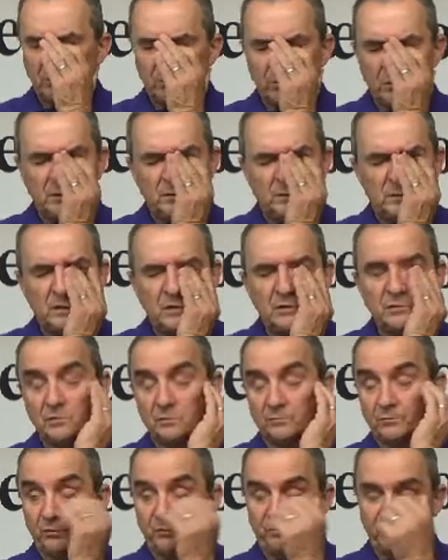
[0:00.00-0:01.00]
one of the
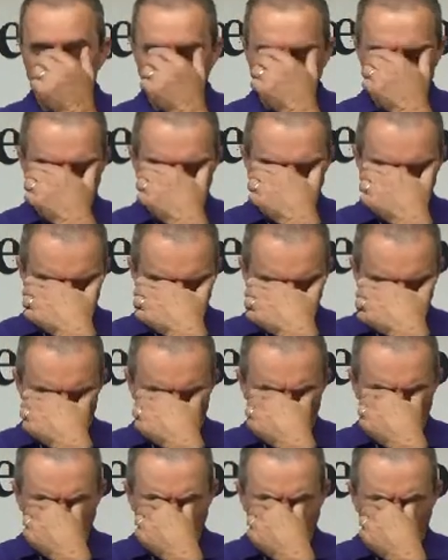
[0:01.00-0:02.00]
other uh,
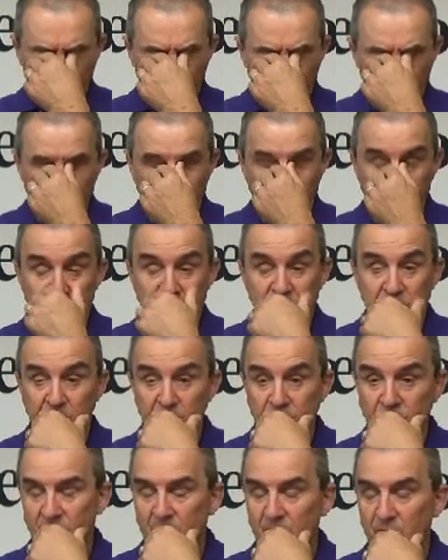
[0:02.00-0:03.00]
online
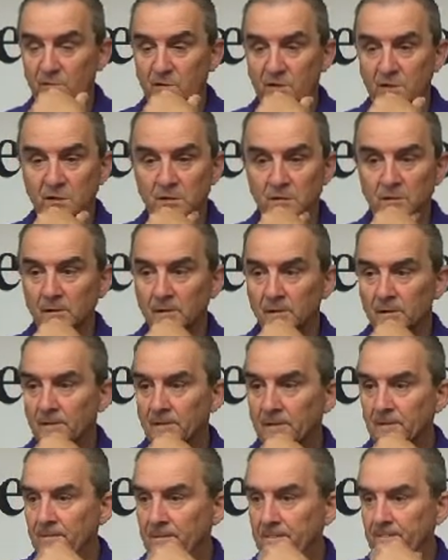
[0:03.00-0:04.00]
professors and me
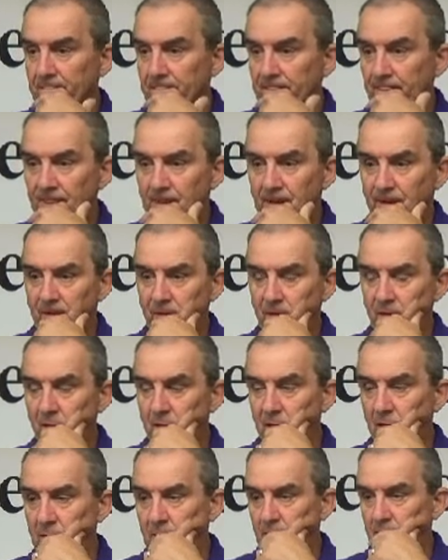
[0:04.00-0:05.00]

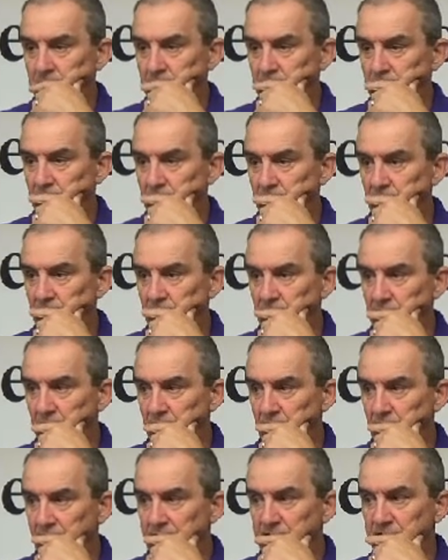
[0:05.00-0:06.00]
um,
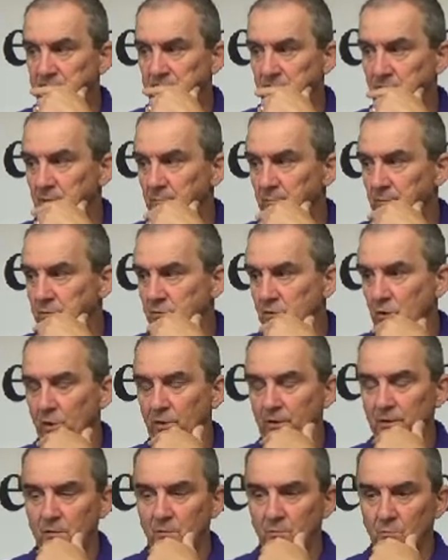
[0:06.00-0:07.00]
he's done the
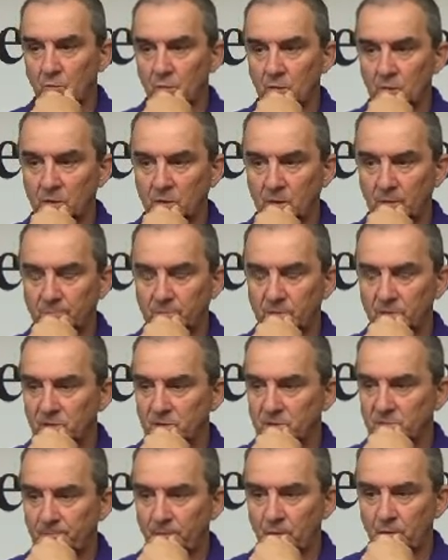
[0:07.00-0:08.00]
majority of the work up to
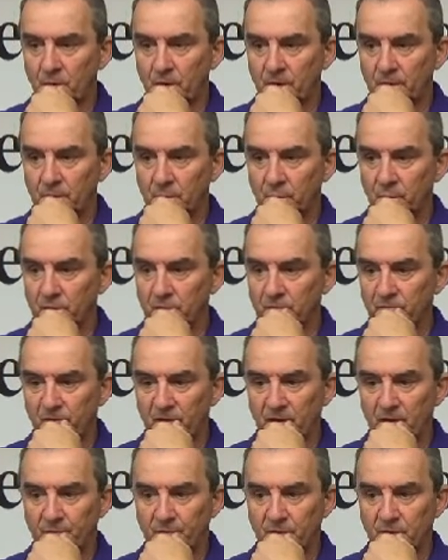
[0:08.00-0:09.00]
this point. We're
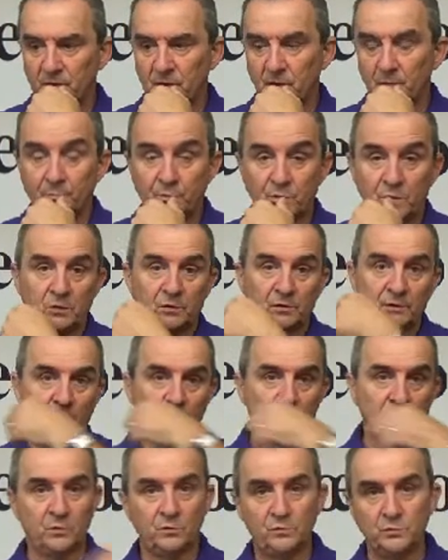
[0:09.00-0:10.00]
developing a book
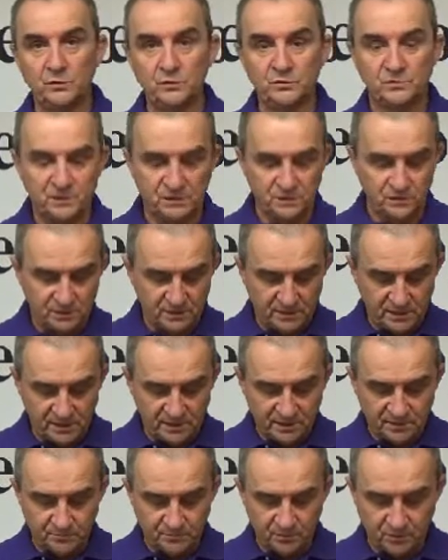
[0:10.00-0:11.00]
that we're going to use as a
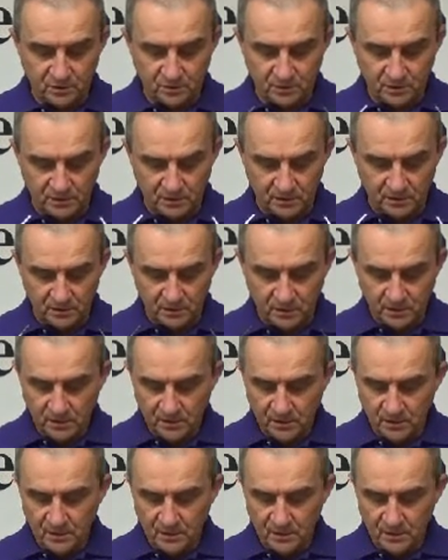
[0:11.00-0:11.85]
textbook in,